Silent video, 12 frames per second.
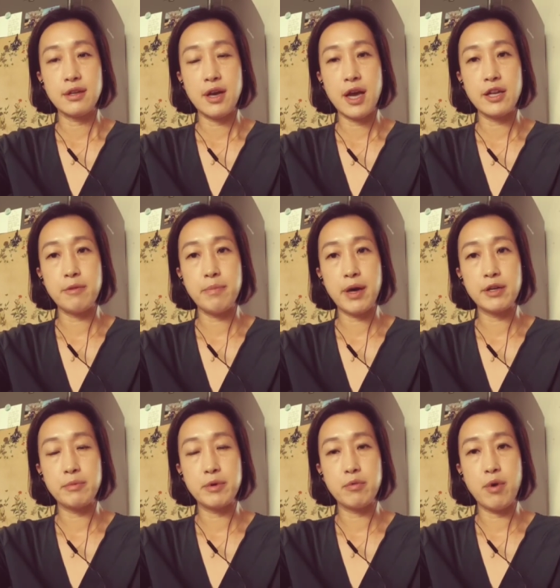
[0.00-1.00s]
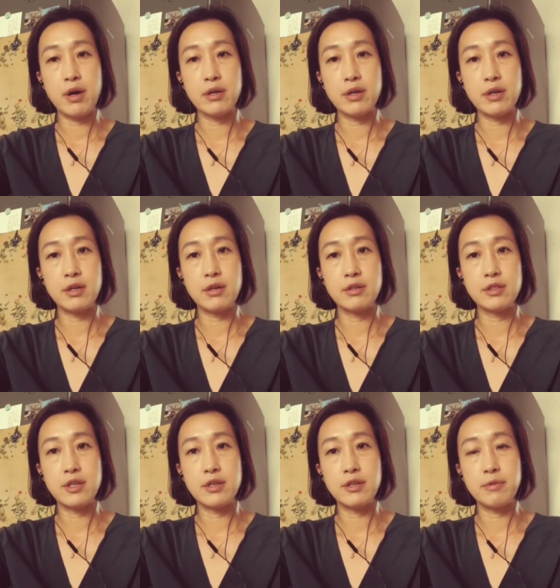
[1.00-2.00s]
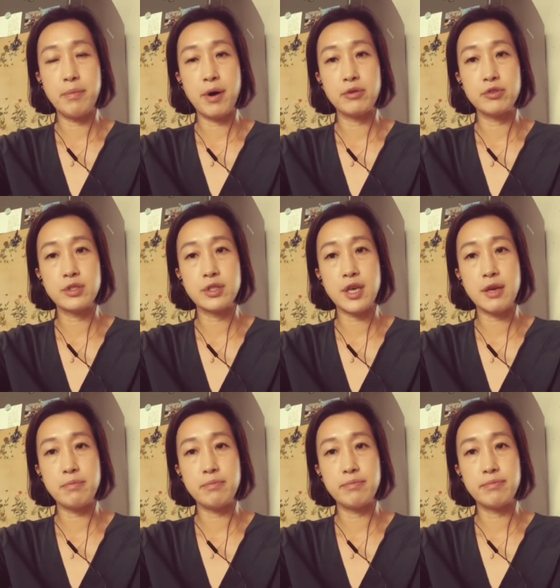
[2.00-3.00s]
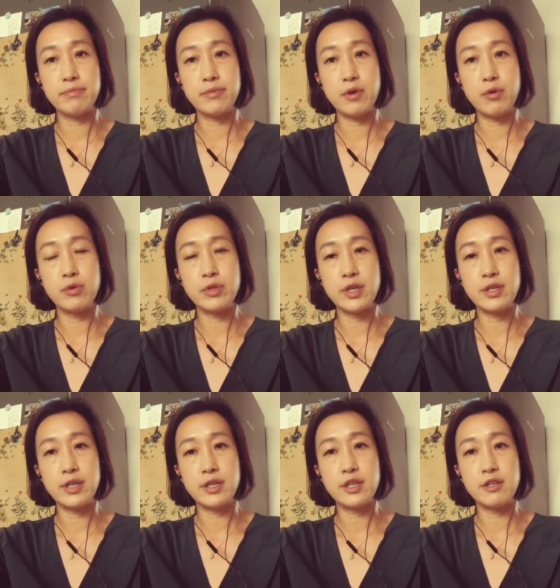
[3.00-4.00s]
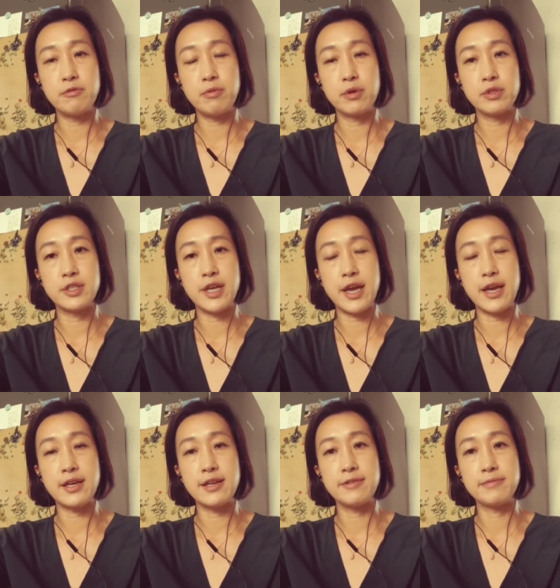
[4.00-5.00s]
Had a bottle of water in the basket, only needed for the day.